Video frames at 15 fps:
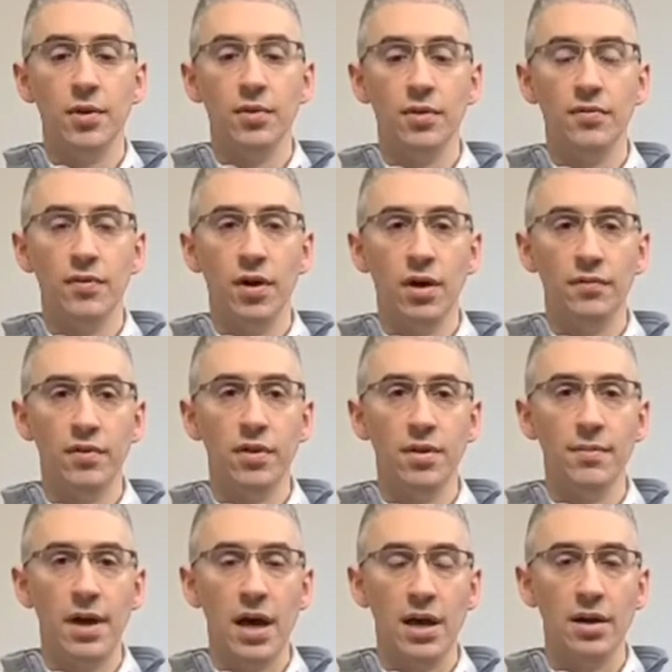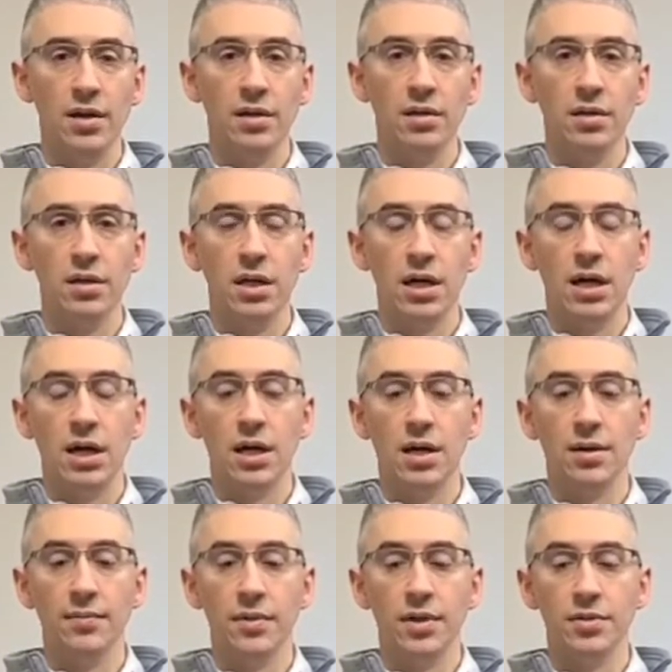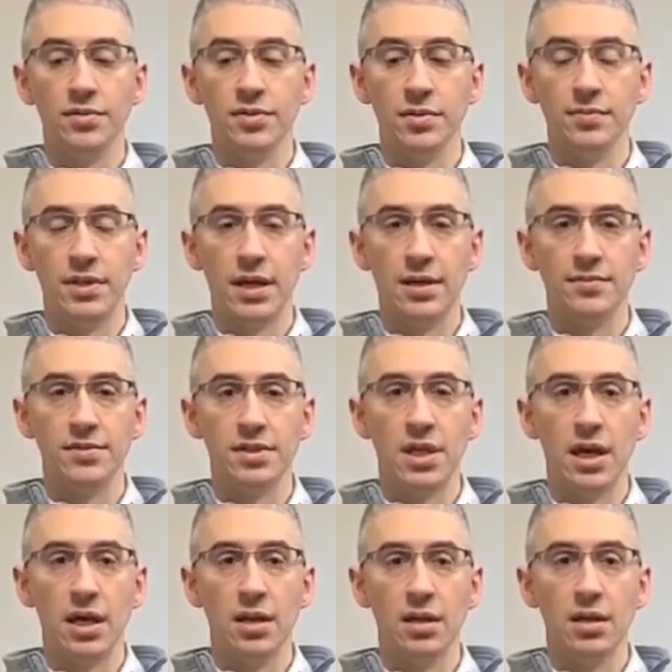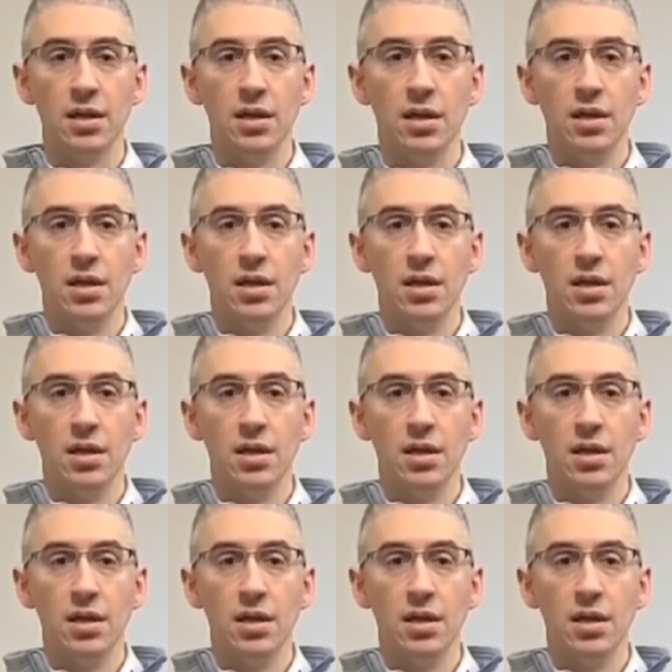involved in the matter. Sometimes that